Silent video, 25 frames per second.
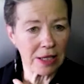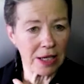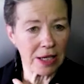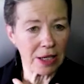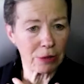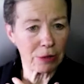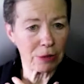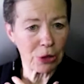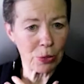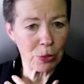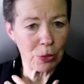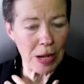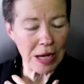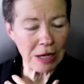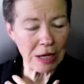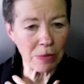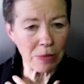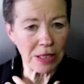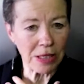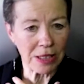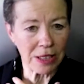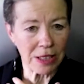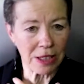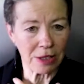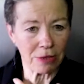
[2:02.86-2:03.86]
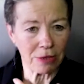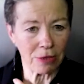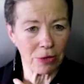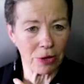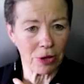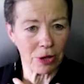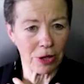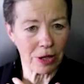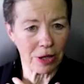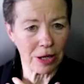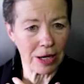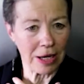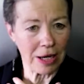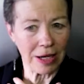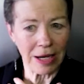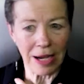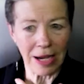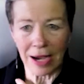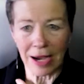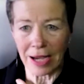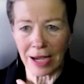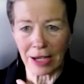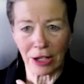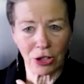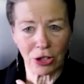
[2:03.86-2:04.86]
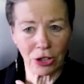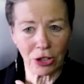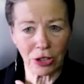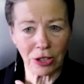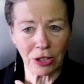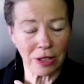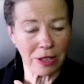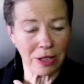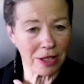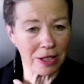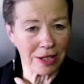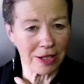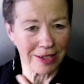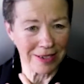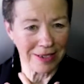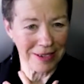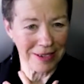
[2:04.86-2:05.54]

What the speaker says: that I respect myself for? And I couldn't.